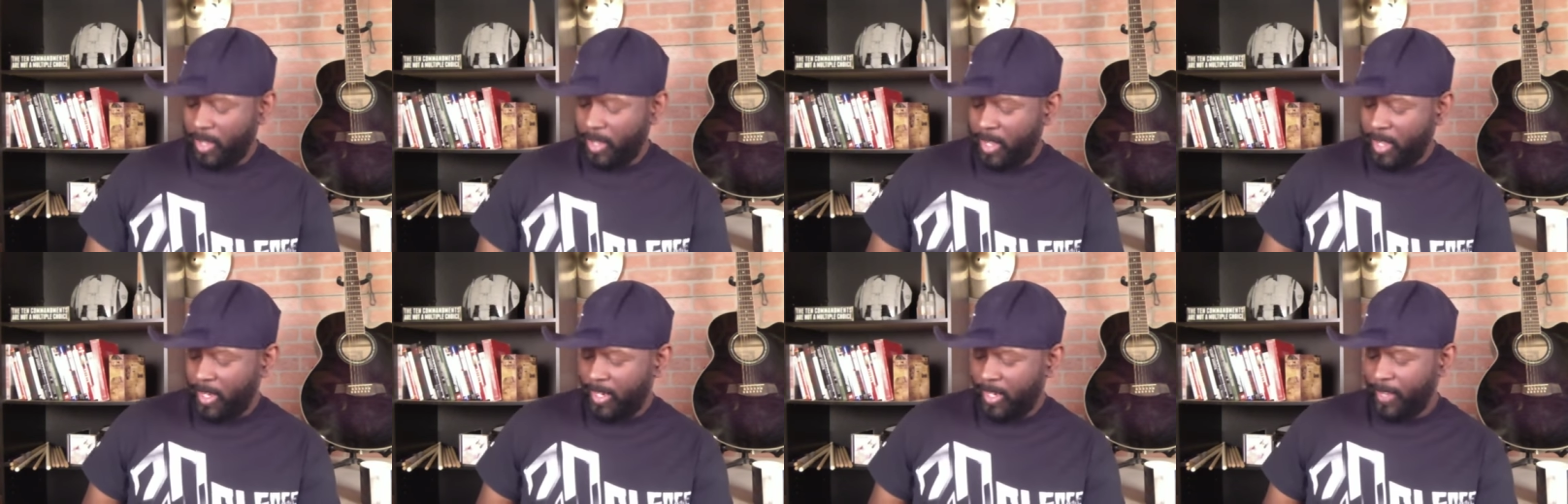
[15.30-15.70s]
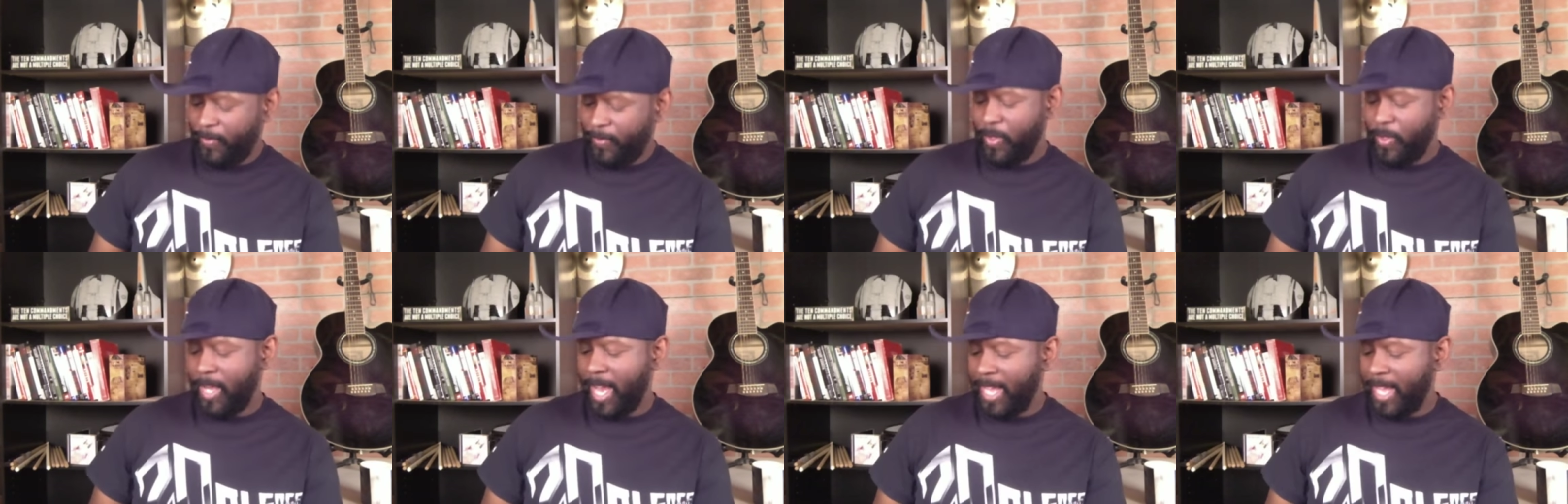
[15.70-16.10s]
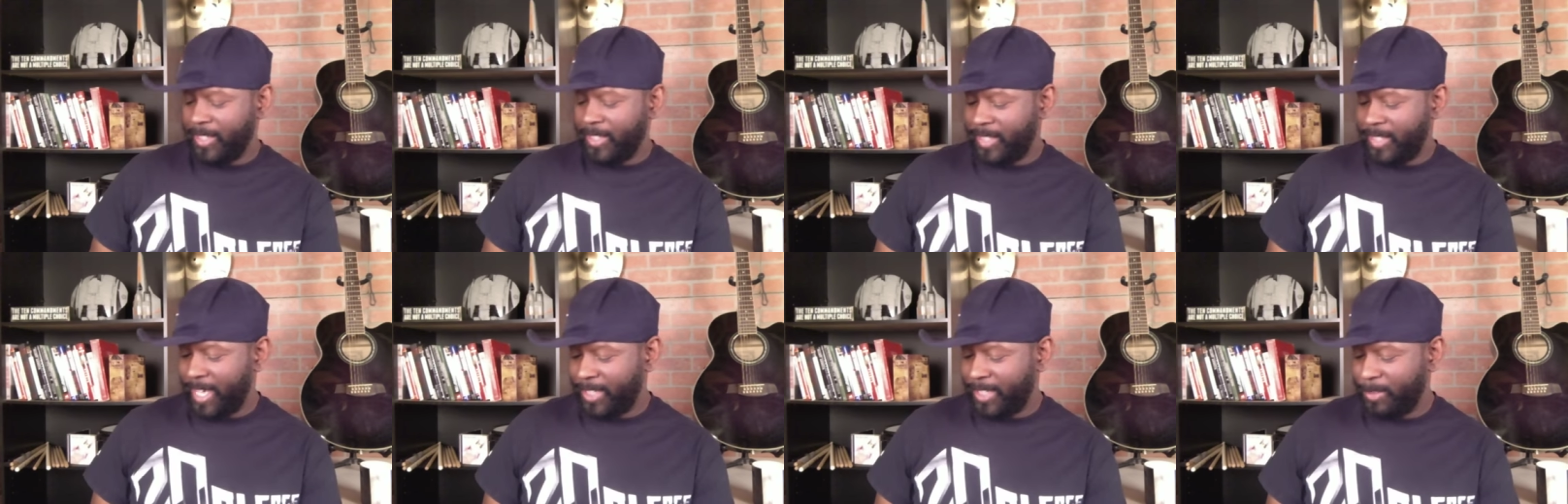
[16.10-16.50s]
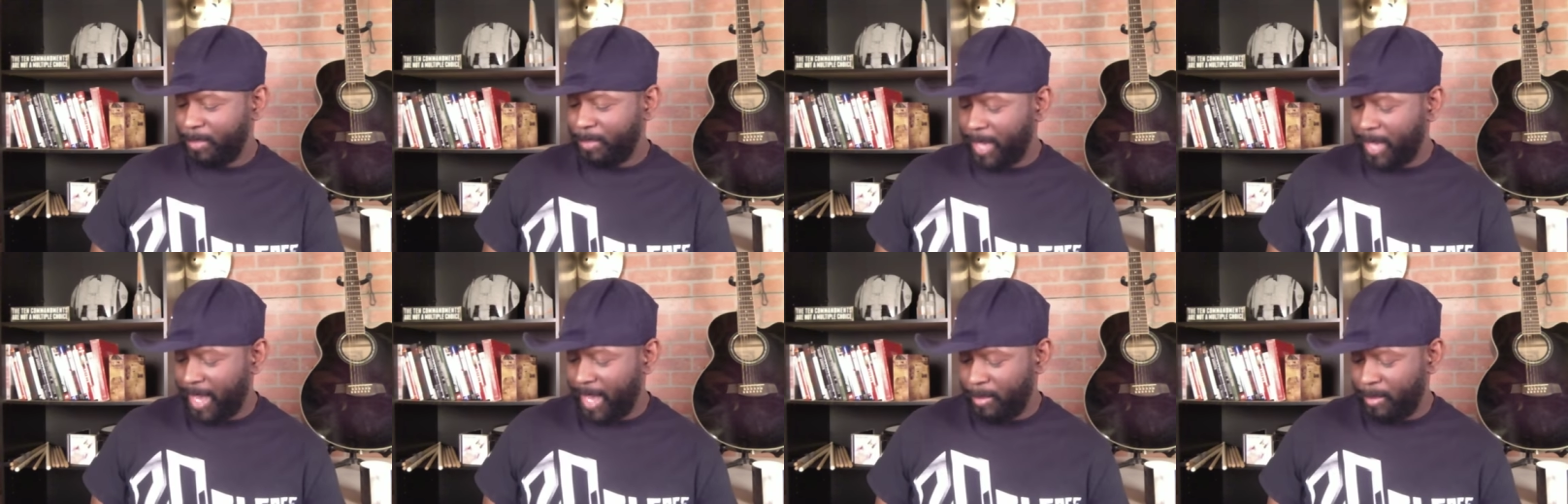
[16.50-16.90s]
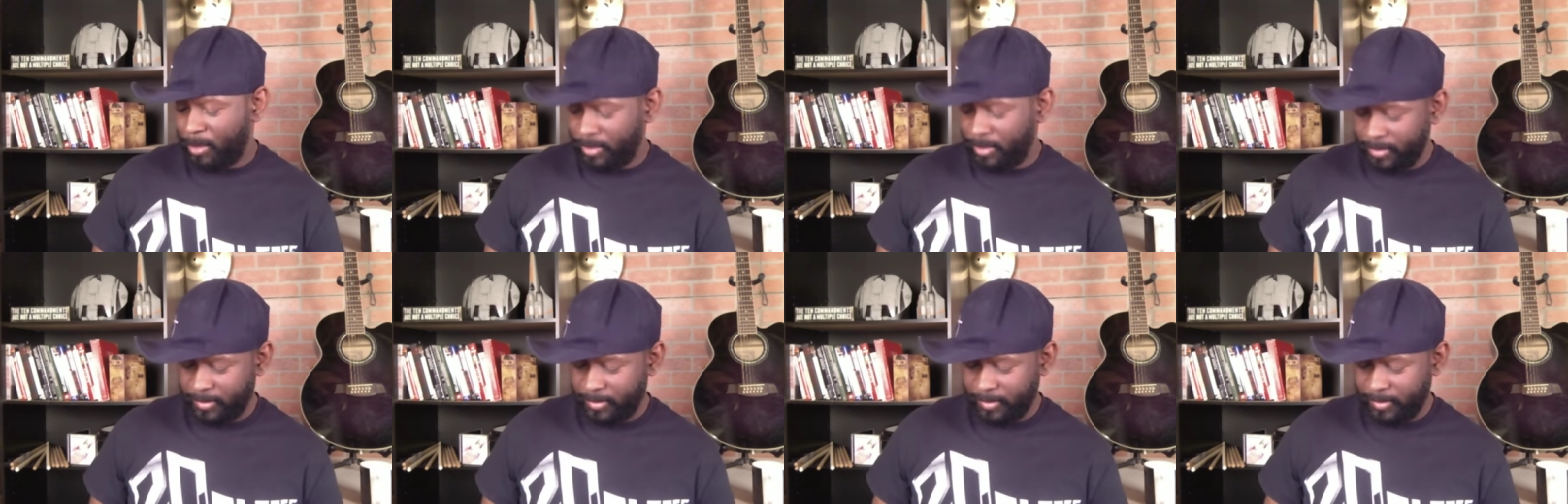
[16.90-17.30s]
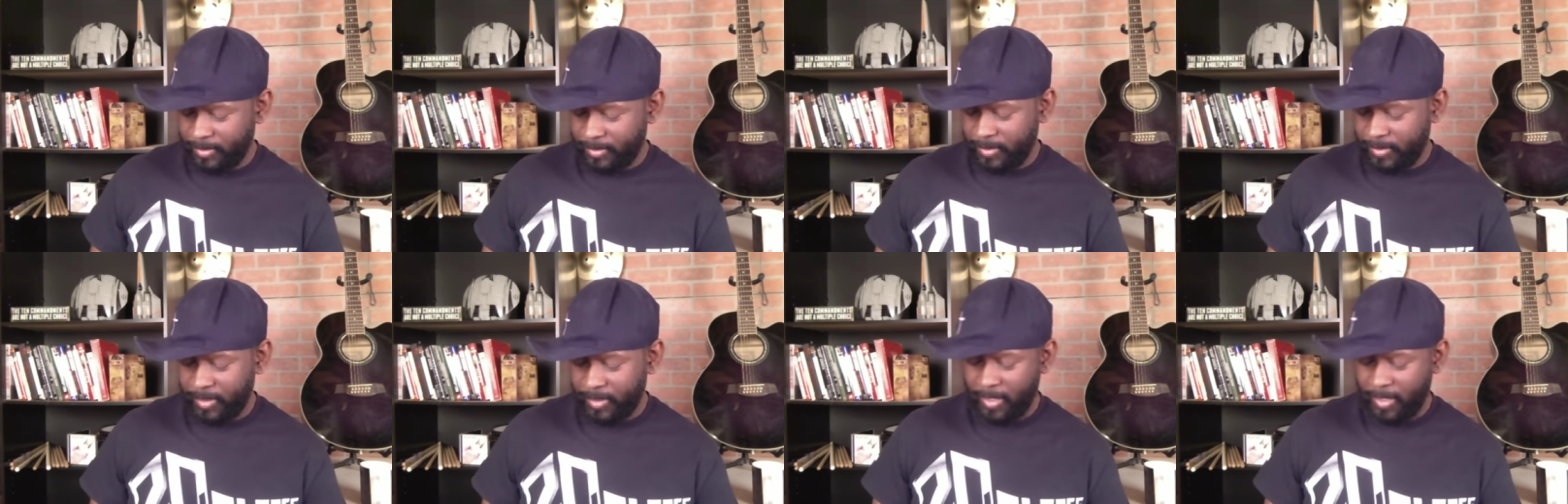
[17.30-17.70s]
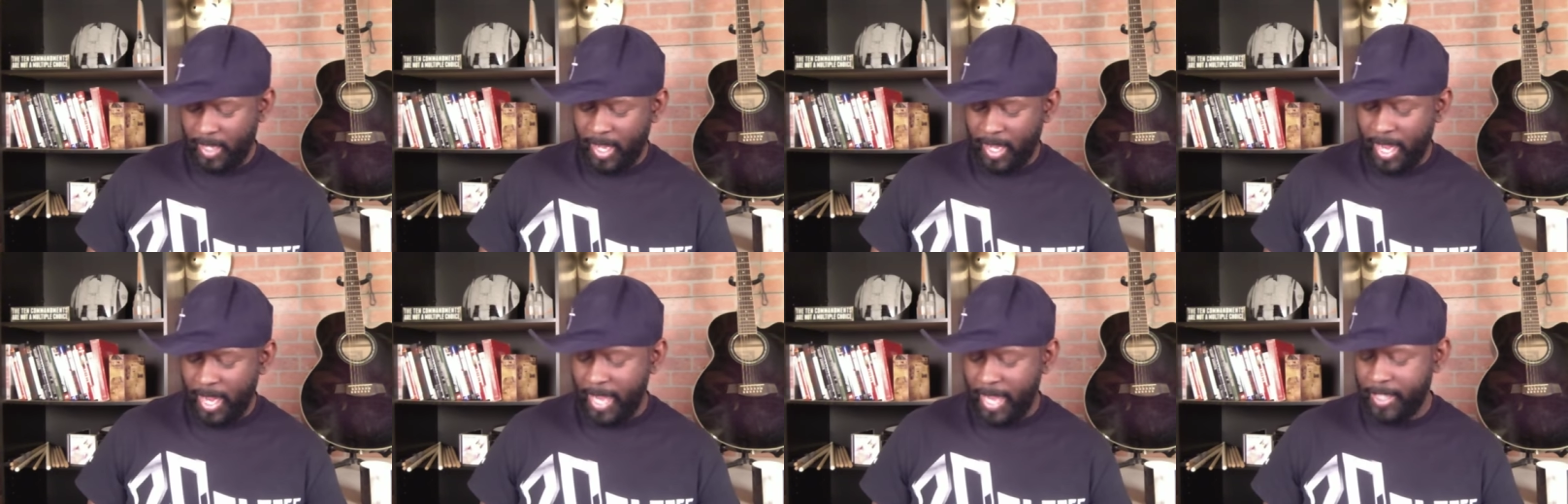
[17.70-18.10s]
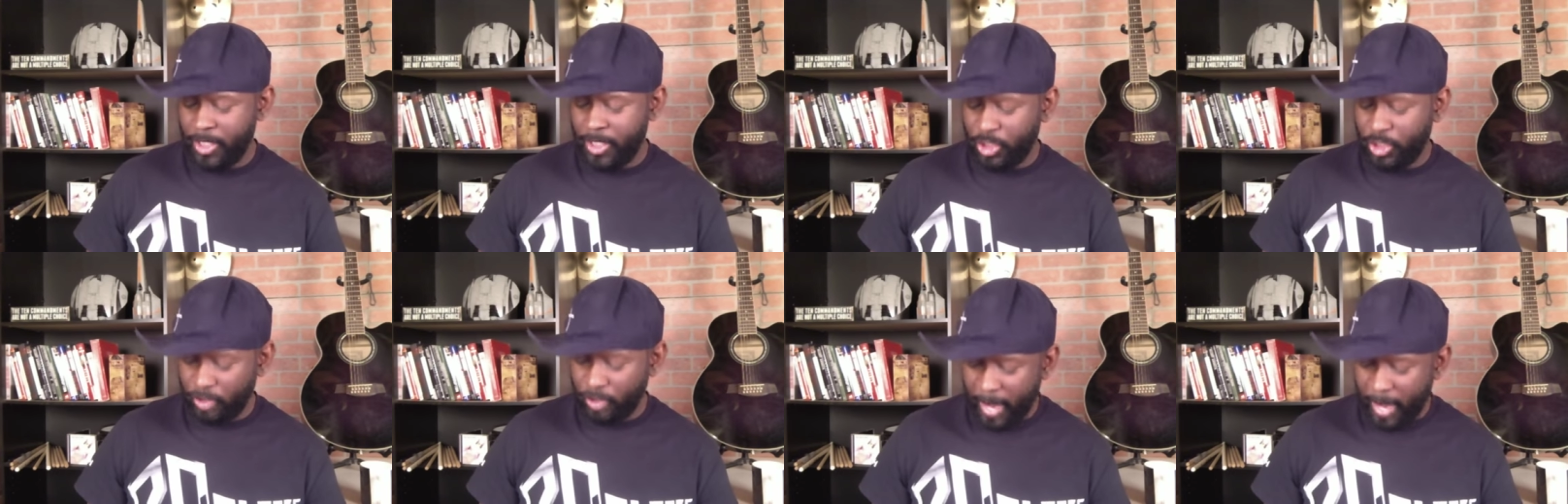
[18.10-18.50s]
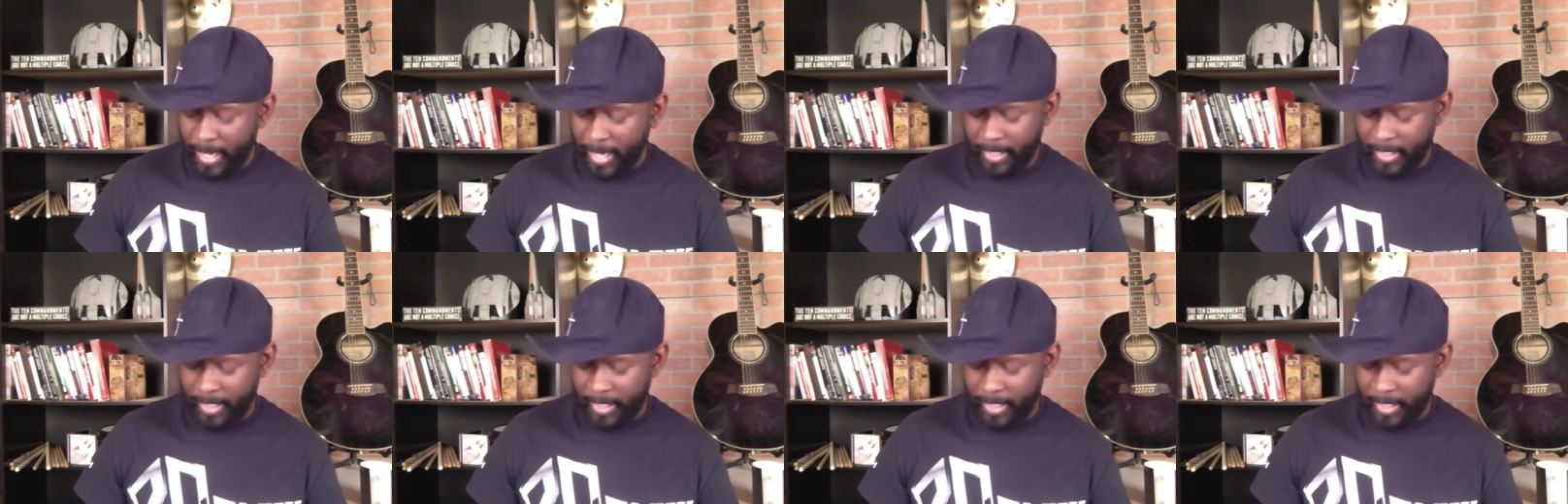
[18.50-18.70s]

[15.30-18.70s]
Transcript: if you guys got your Bible and your drink